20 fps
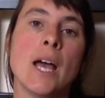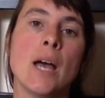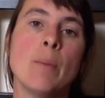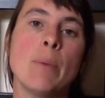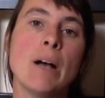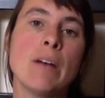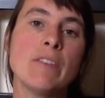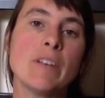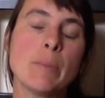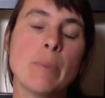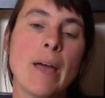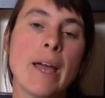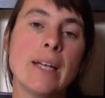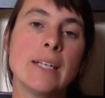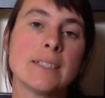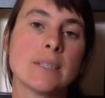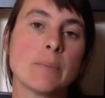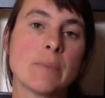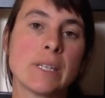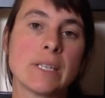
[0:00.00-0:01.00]
Pelvic pain
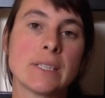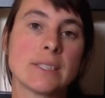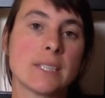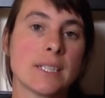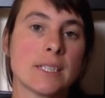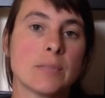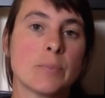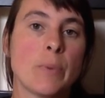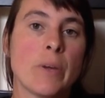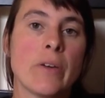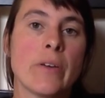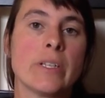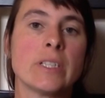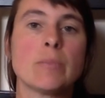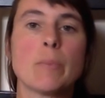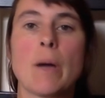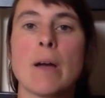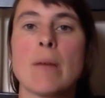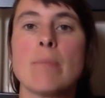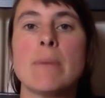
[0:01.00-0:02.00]
is something that's
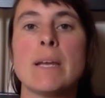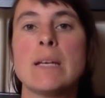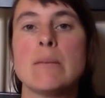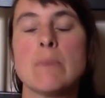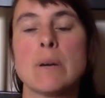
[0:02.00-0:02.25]
experienced by many